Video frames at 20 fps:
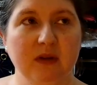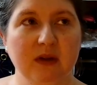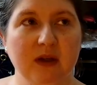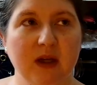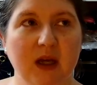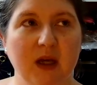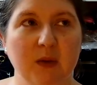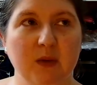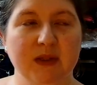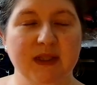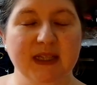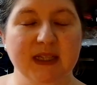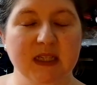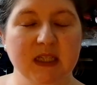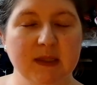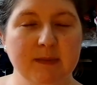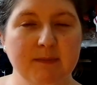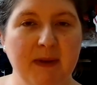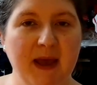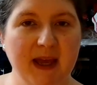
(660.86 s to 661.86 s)
I was
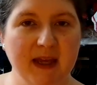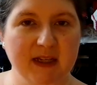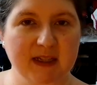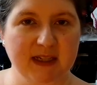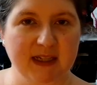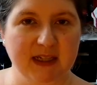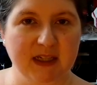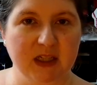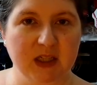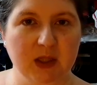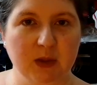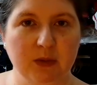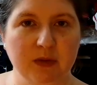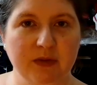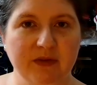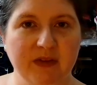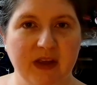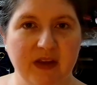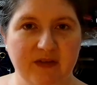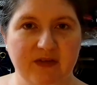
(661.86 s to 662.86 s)
expecting to
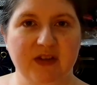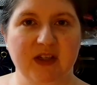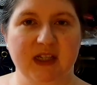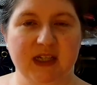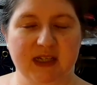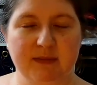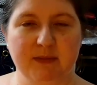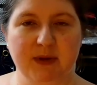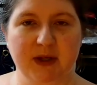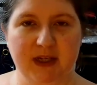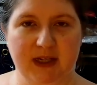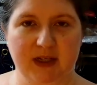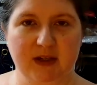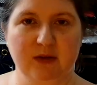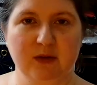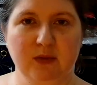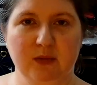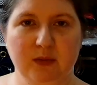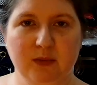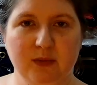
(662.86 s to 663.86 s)
have gifted it by
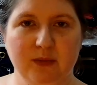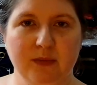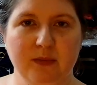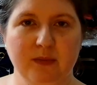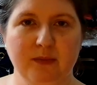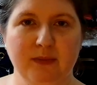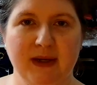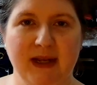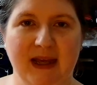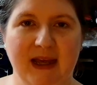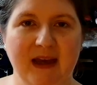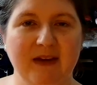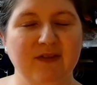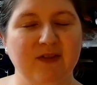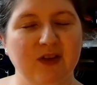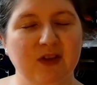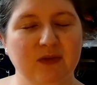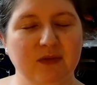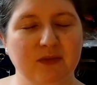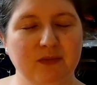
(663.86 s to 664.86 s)
now, but I
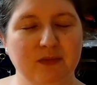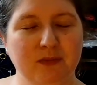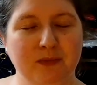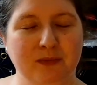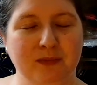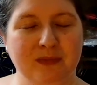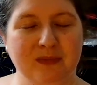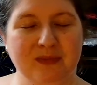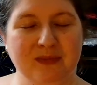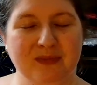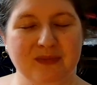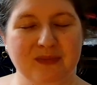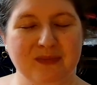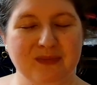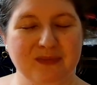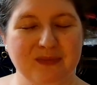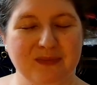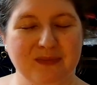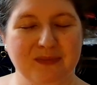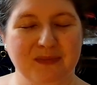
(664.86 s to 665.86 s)
haven't,
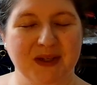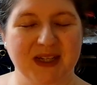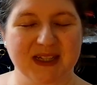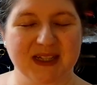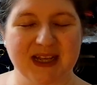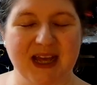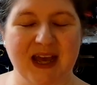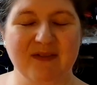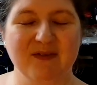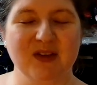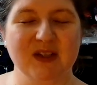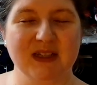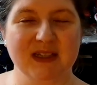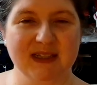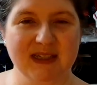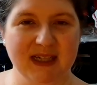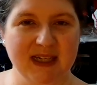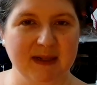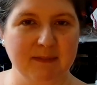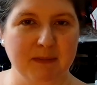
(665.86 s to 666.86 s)
because I haven't
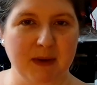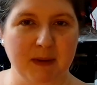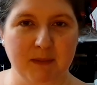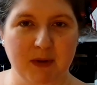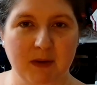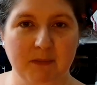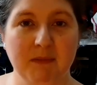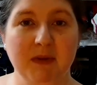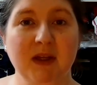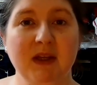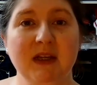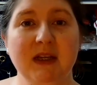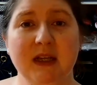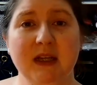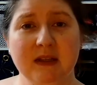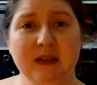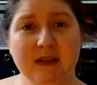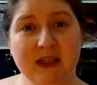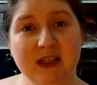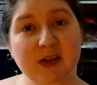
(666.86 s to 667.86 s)
seen my mum.
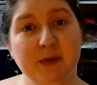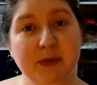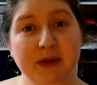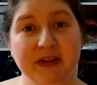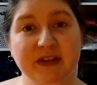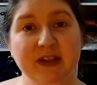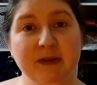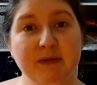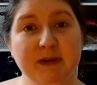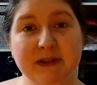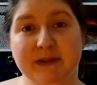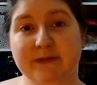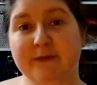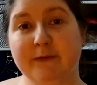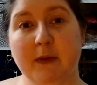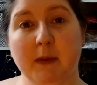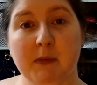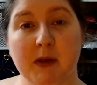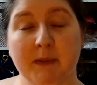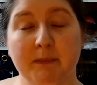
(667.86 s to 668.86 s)
Little birthday present for
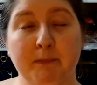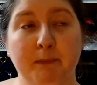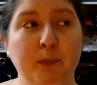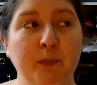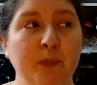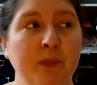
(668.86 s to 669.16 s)
my mum.